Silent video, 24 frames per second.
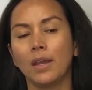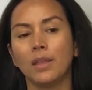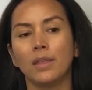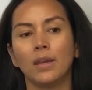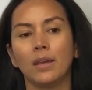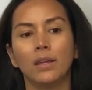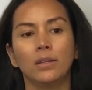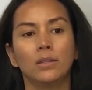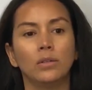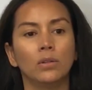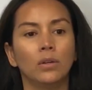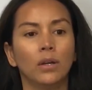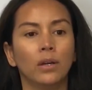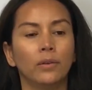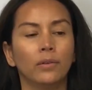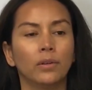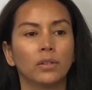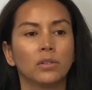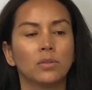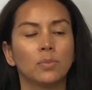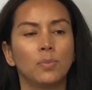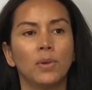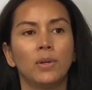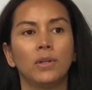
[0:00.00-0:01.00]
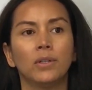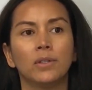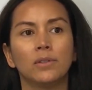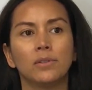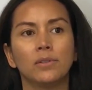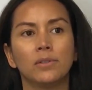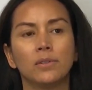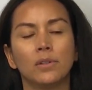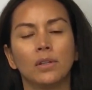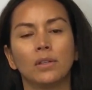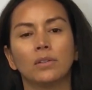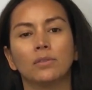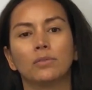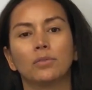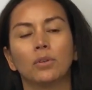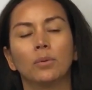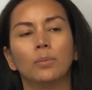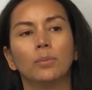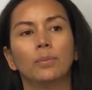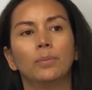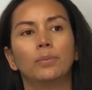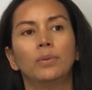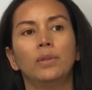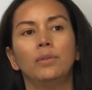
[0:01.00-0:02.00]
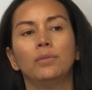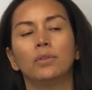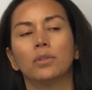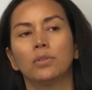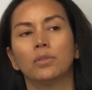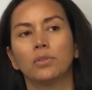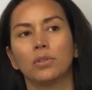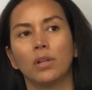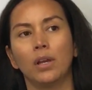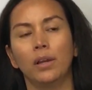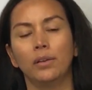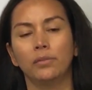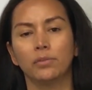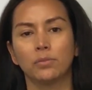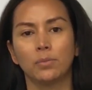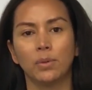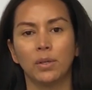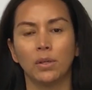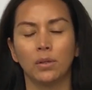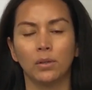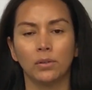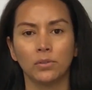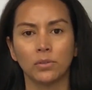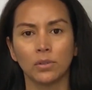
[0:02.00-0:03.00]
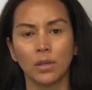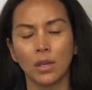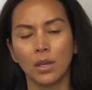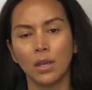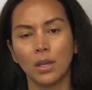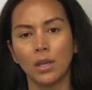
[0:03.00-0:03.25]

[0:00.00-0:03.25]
that you have experienced things from previous lives, because